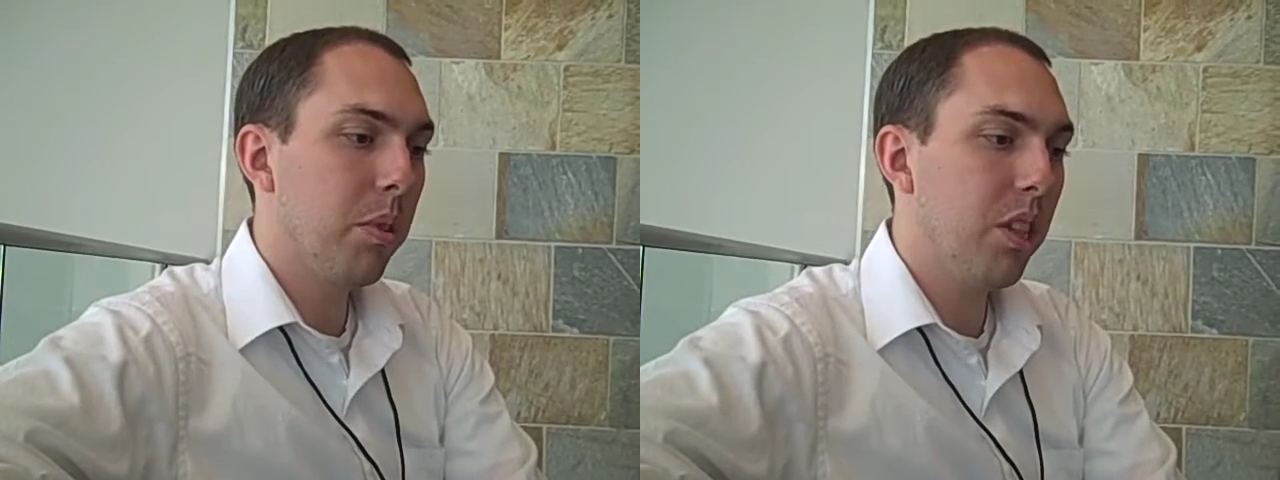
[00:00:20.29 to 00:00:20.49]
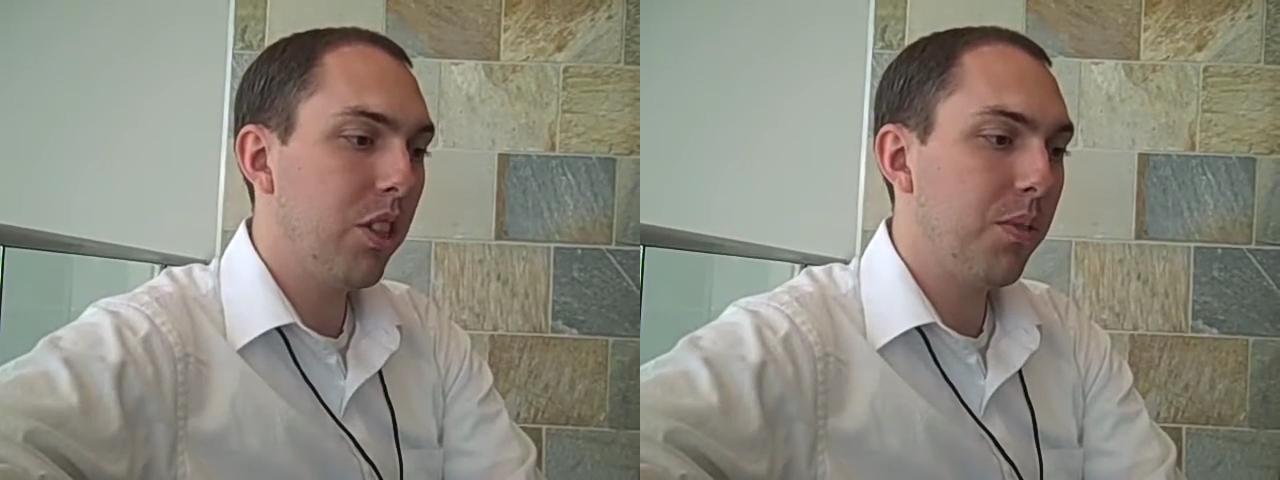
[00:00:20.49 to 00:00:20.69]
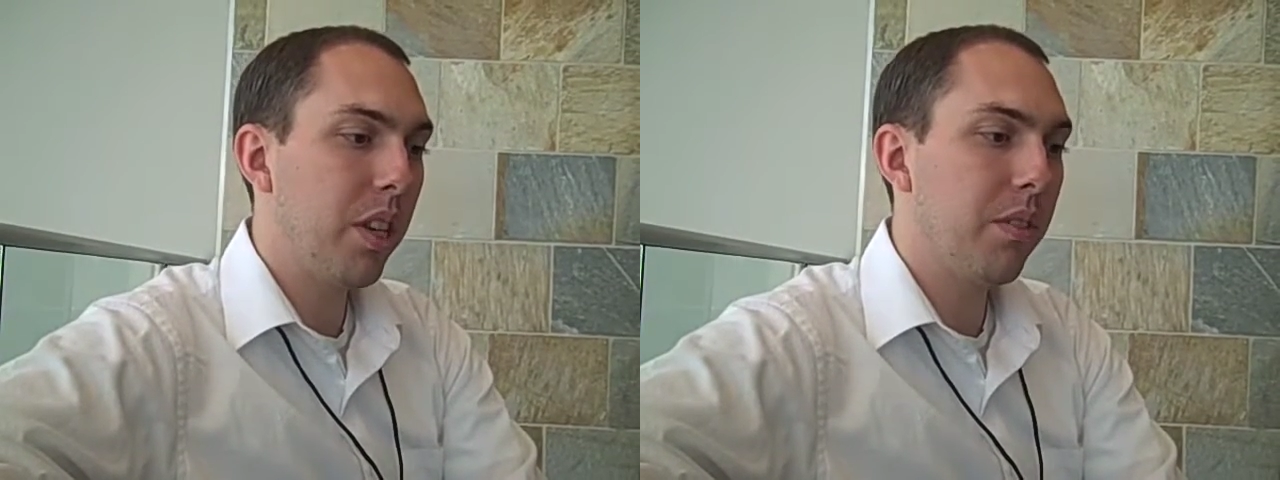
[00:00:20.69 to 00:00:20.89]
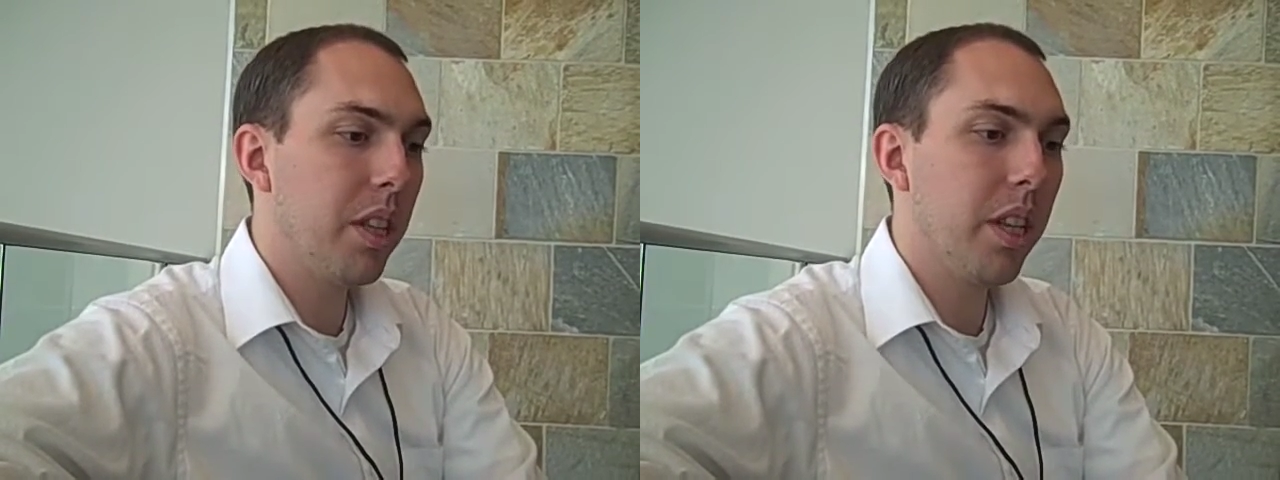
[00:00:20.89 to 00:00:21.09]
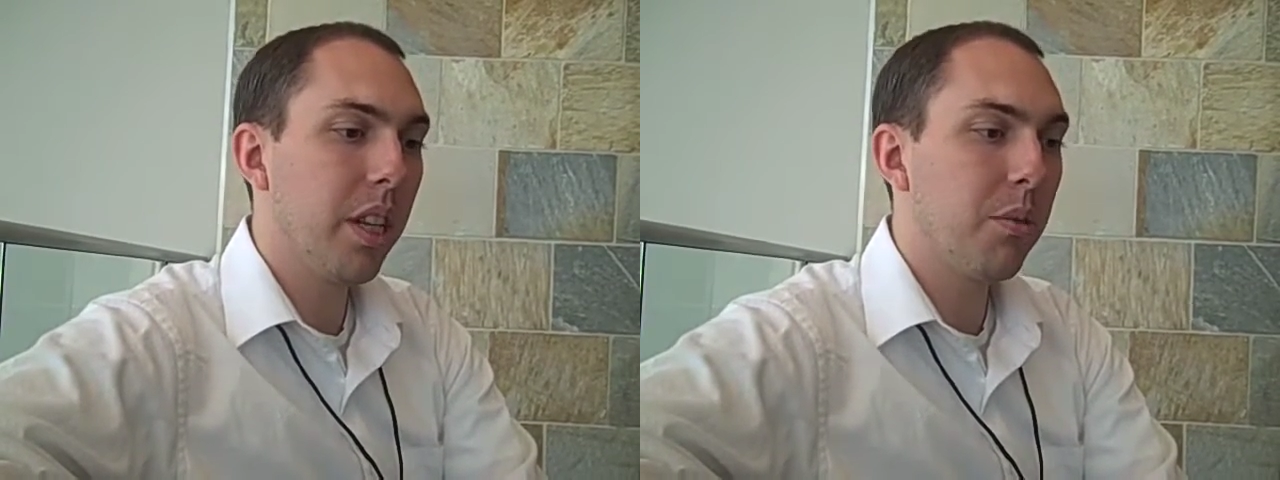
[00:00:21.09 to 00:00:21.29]
had shifted
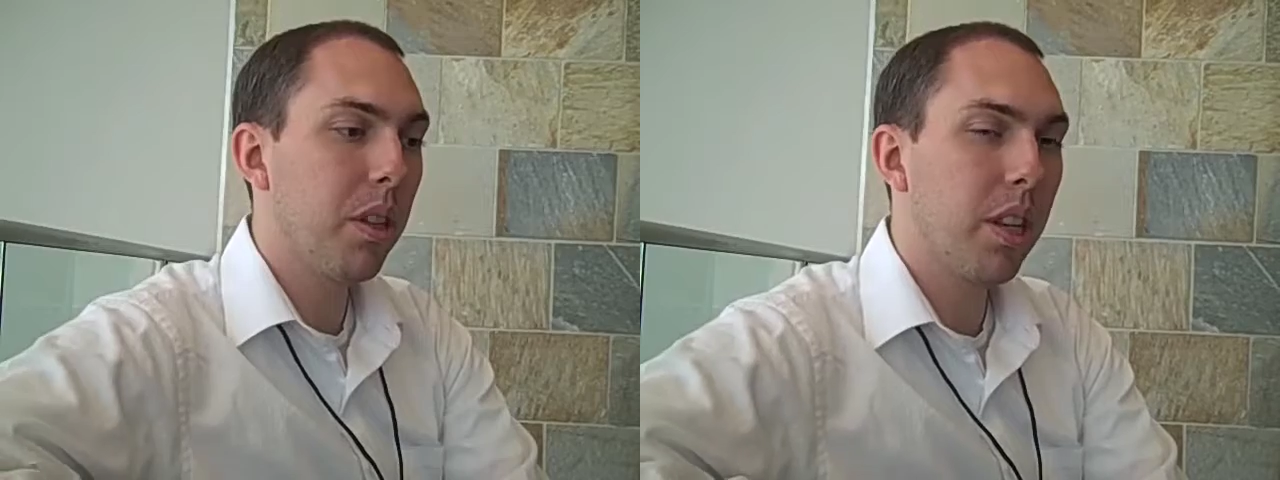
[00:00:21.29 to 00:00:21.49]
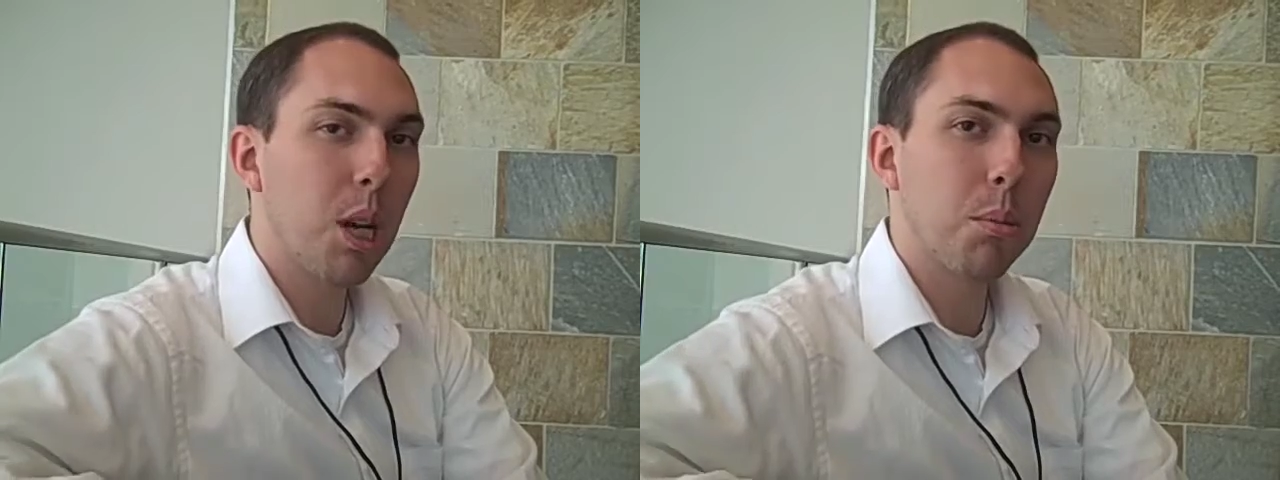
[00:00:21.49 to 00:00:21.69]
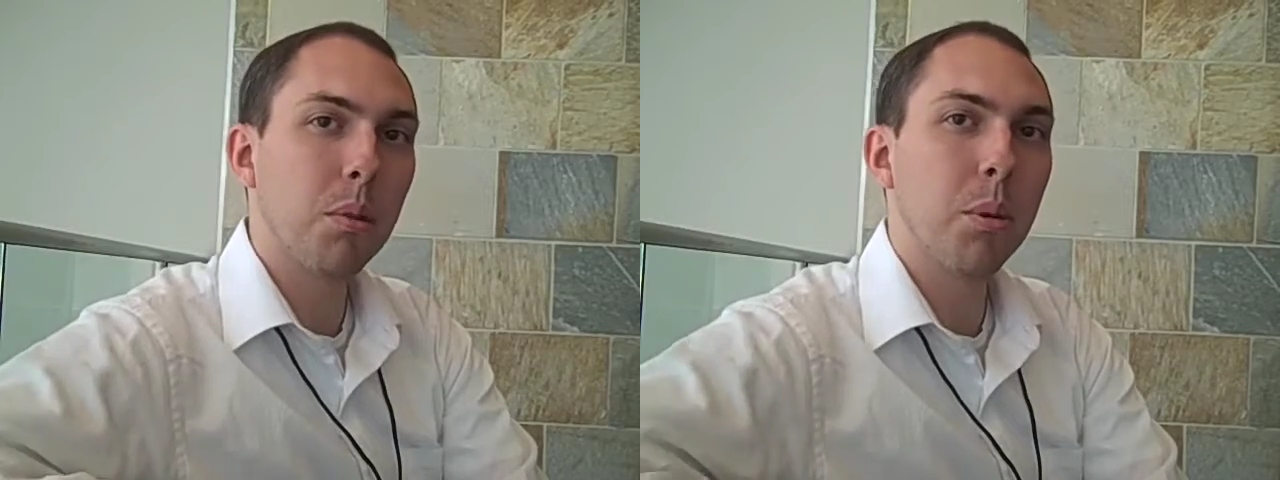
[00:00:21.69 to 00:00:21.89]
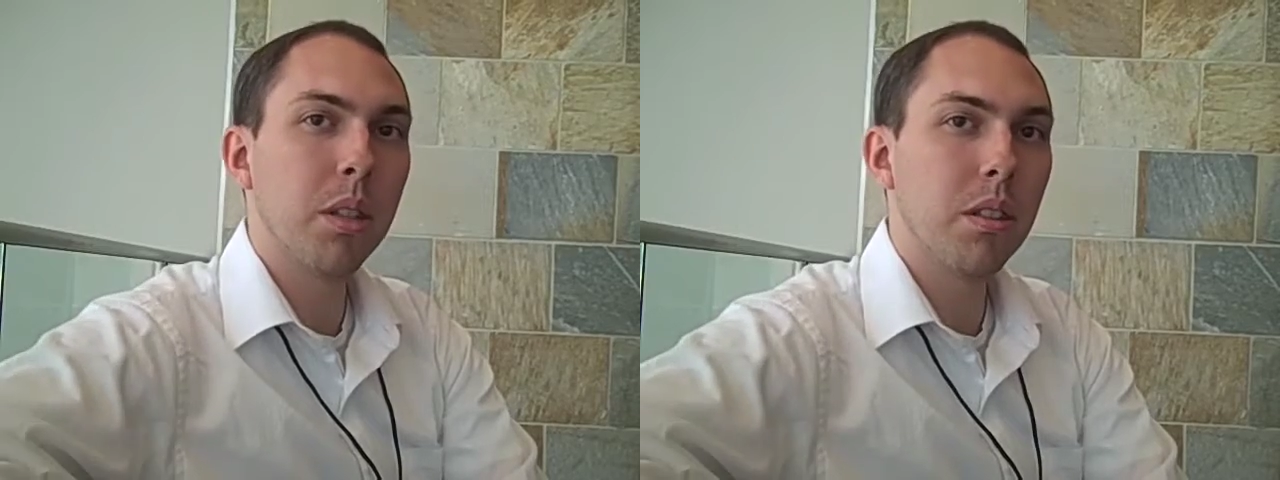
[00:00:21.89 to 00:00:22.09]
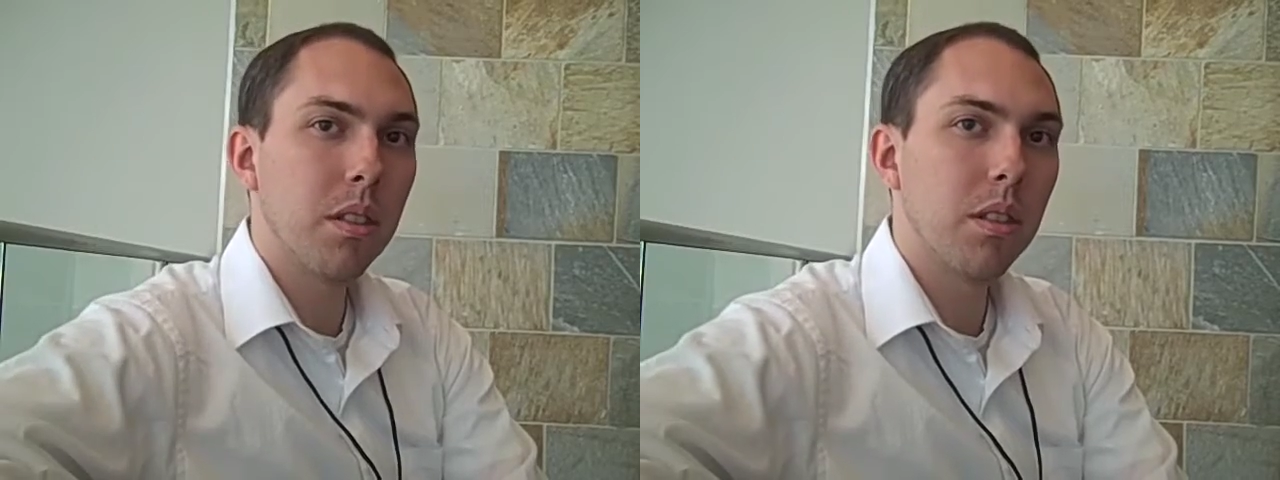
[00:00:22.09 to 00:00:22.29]
everything within a couple of
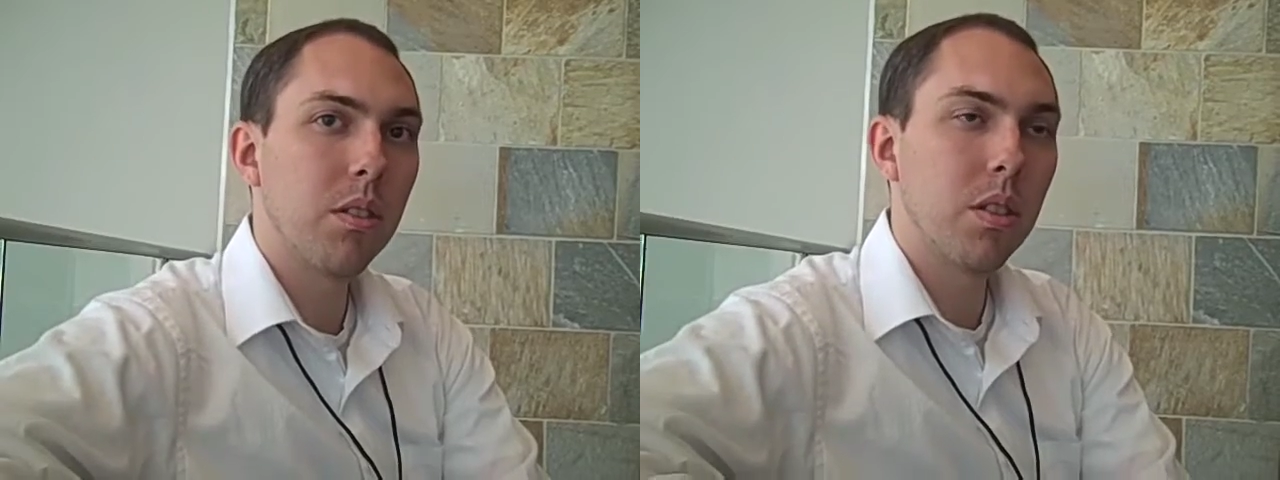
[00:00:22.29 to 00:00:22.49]
months